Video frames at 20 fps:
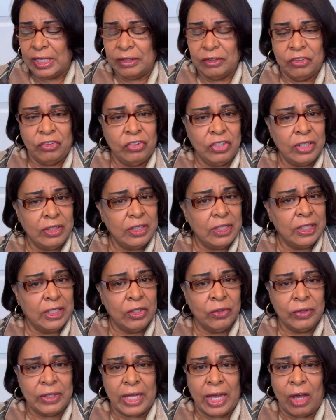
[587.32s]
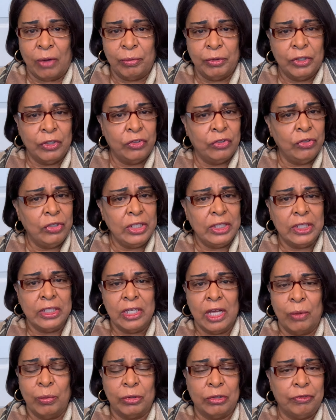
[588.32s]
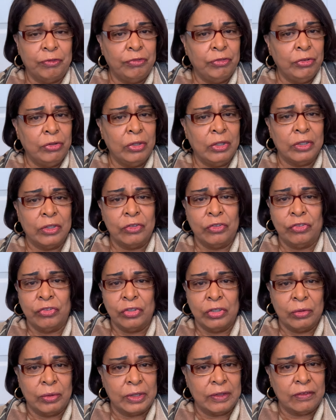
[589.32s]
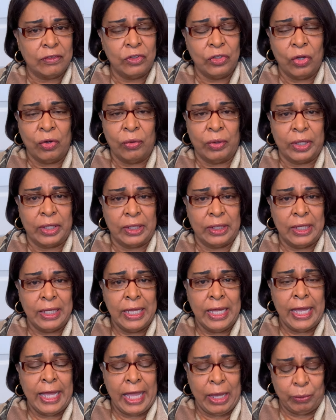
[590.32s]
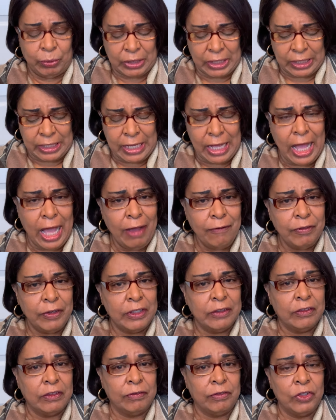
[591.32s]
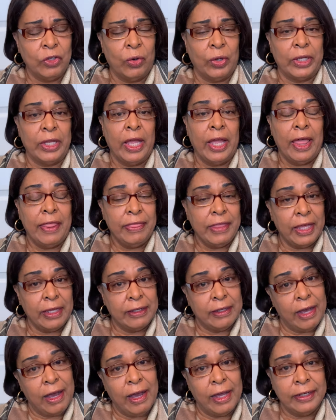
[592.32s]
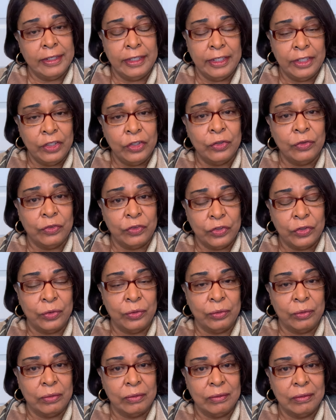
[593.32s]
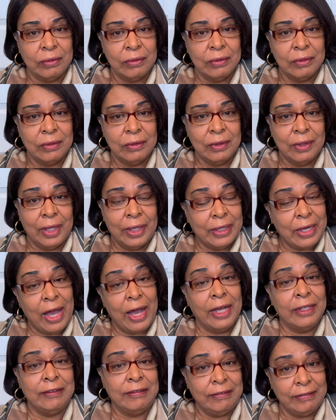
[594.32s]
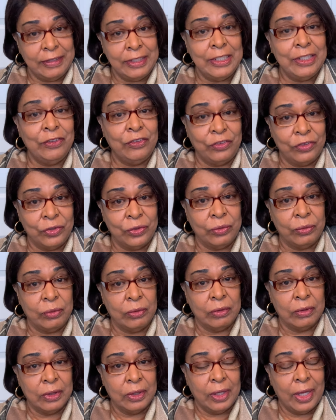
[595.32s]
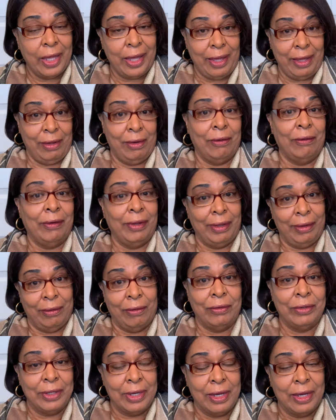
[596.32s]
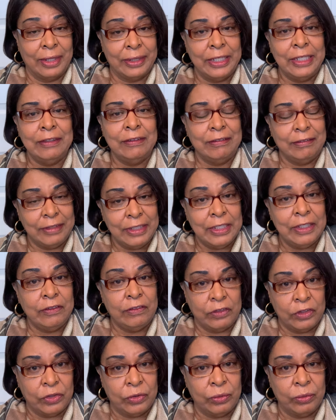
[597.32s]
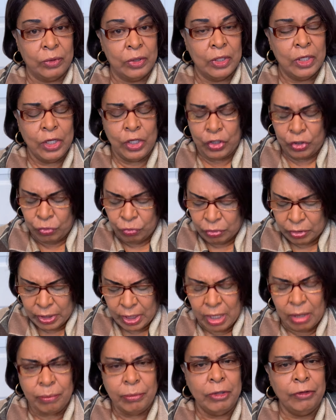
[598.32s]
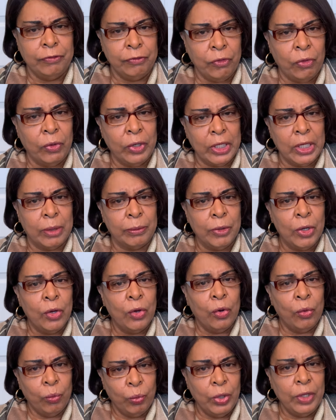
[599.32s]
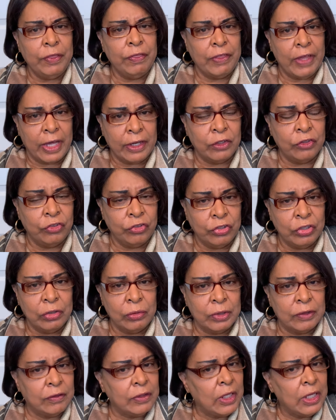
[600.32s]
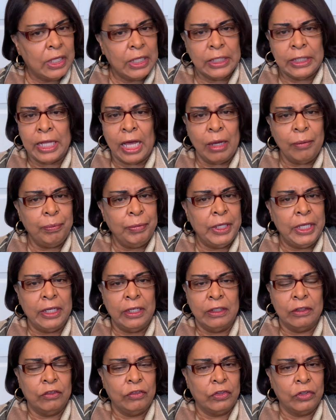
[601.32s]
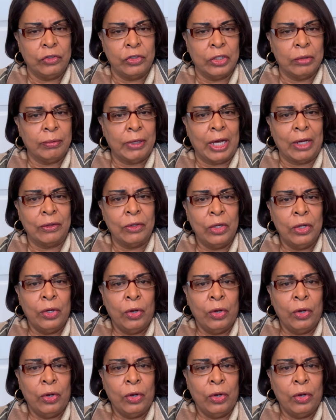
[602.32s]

Shut the guilt out, because you need to come with a full assurance knowing and with the confidence of knowing that God hears you. God sees you El Elyon. He sees you. You come before him with that assurance, not being concerned about,